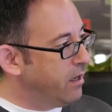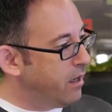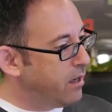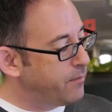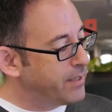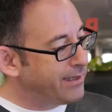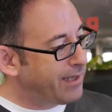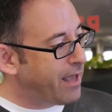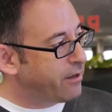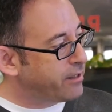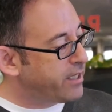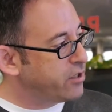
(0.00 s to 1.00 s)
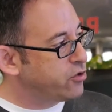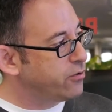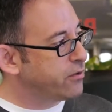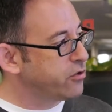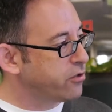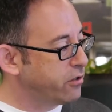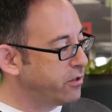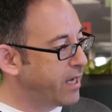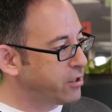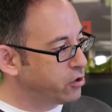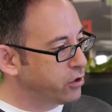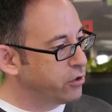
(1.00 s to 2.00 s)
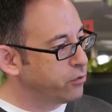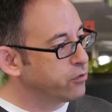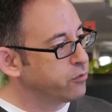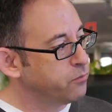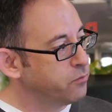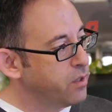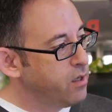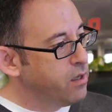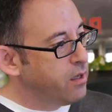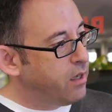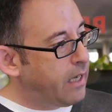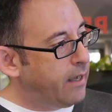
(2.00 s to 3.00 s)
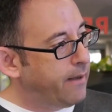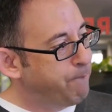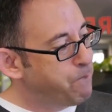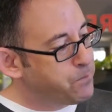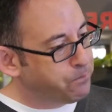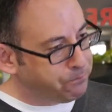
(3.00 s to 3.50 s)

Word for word: Um, in the latter case, you can start to actually do some, um,